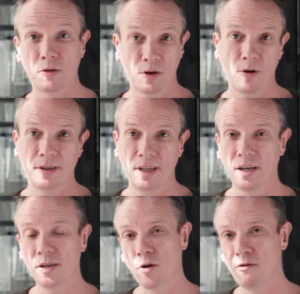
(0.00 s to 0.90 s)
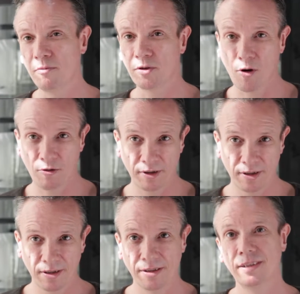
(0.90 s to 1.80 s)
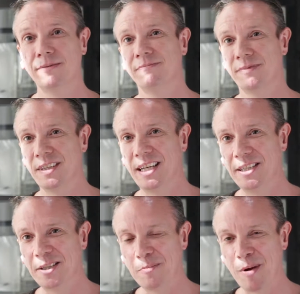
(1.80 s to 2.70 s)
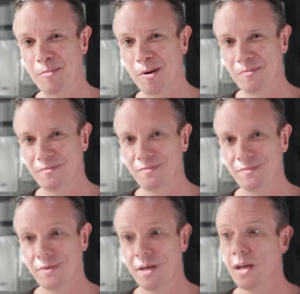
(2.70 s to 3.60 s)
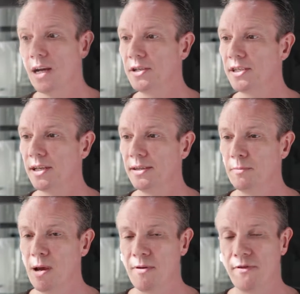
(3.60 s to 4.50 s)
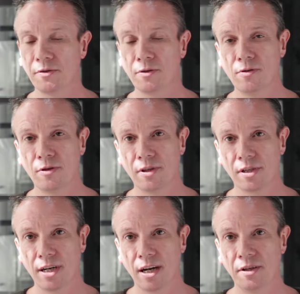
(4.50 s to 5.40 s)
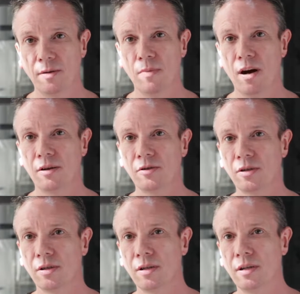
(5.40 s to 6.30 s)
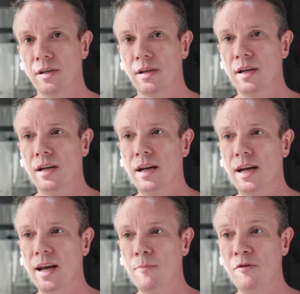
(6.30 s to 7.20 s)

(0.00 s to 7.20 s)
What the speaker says: or Scotty, Scott from Scotland. Easy to remember. I just did the web professional course. It started in March. I